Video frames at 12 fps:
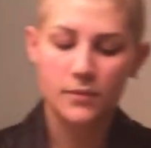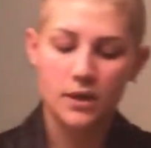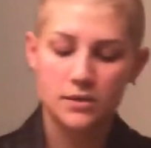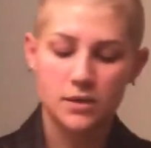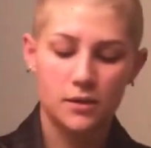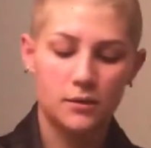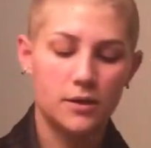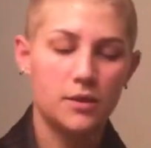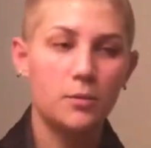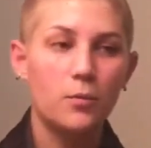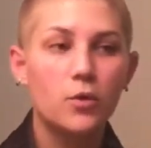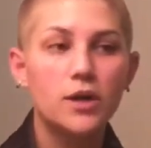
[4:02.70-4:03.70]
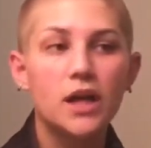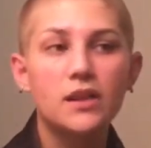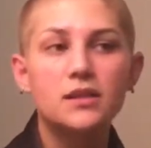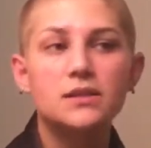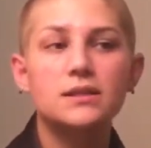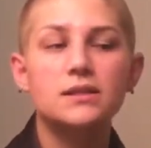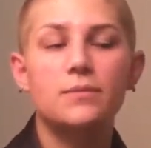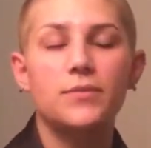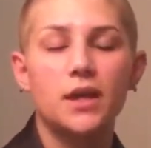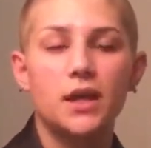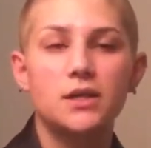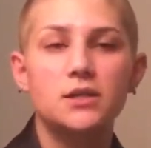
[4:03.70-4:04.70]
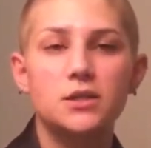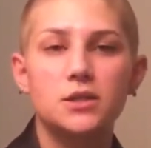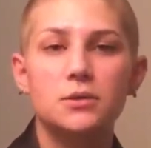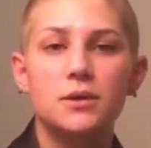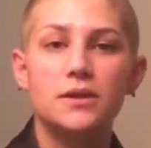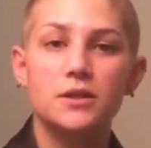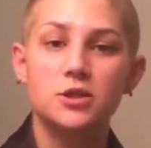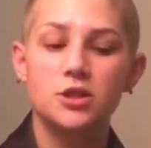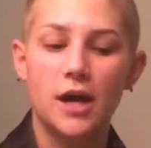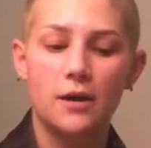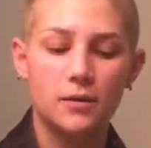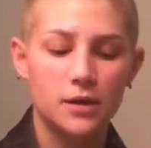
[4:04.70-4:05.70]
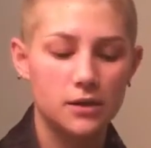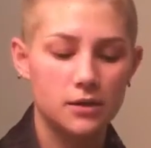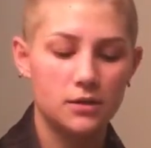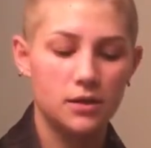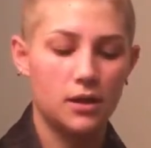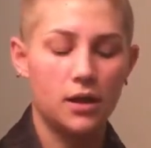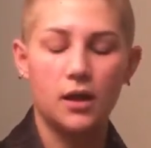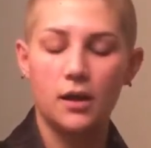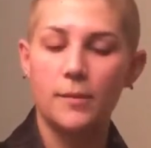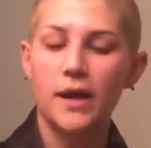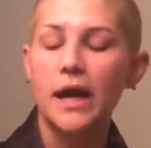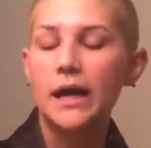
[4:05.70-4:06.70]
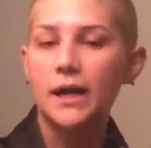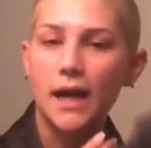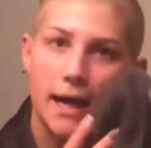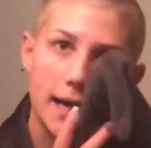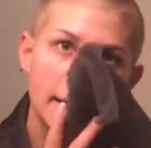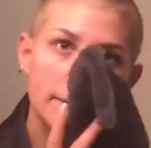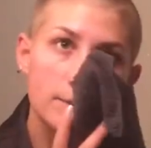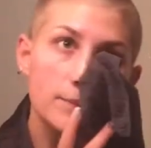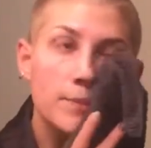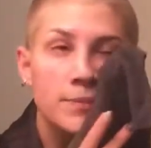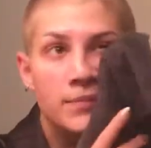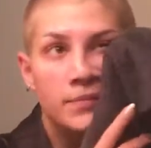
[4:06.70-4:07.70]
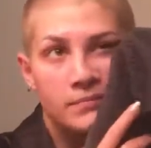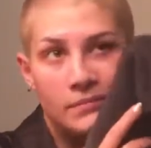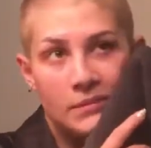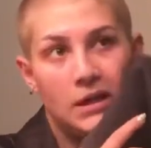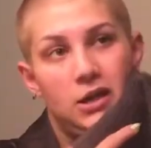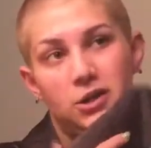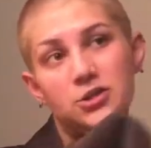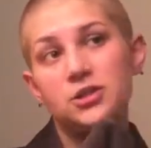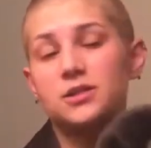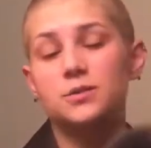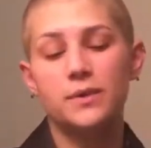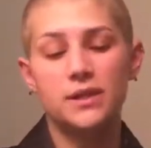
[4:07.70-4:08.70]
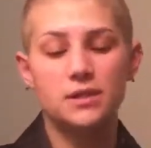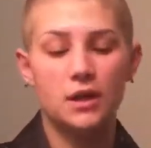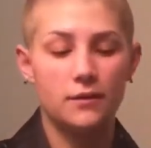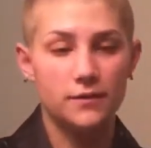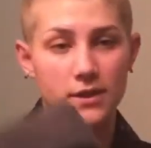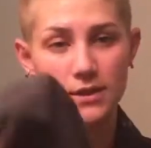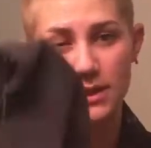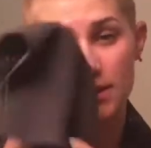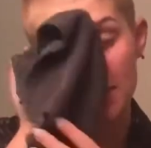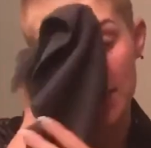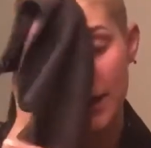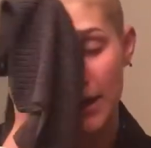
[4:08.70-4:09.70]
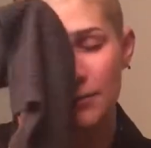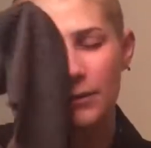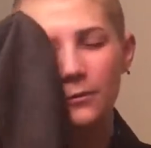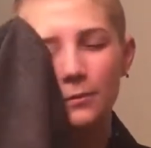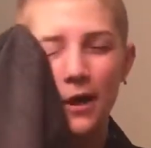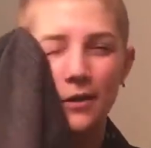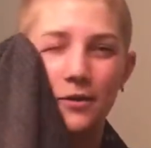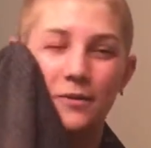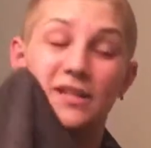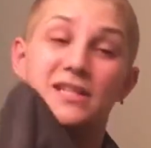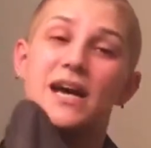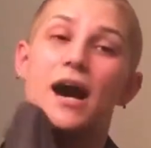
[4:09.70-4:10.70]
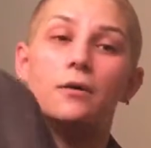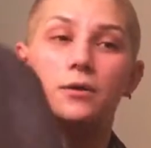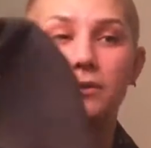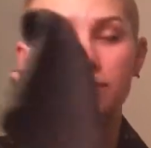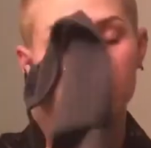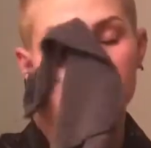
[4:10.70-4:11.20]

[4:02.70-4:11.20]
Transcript: So in the morning, this is something I do in the shower. At night, I'll just rinse off into the sink. I won't bother with a towel.